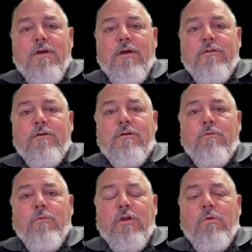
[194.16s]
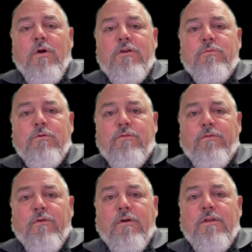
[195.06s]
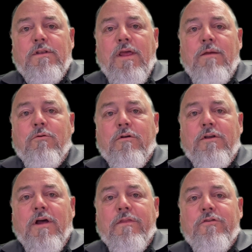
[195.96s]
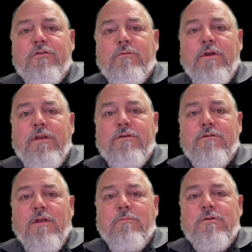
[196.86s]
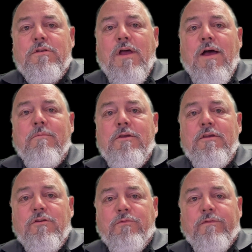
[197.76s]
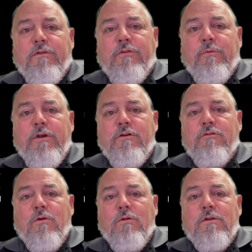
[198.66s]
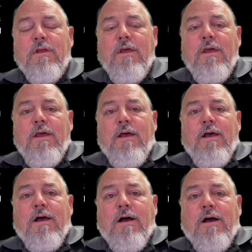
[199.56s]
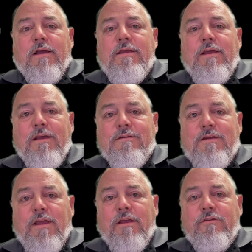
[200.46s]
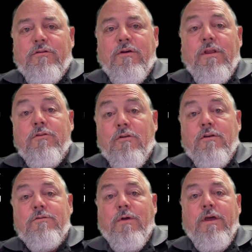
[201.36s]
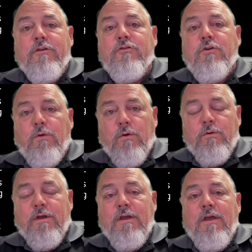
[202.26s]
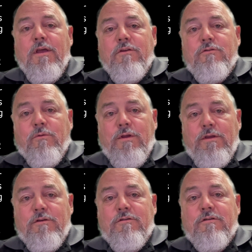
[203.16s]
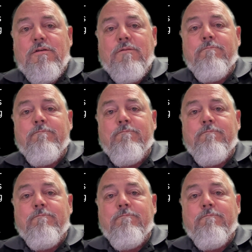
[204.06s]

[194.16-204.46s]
other request was for a neighbor down the street. His name is Tommy. He's 53 years old. Uh, he has cancer and he's also had a stroke. So he's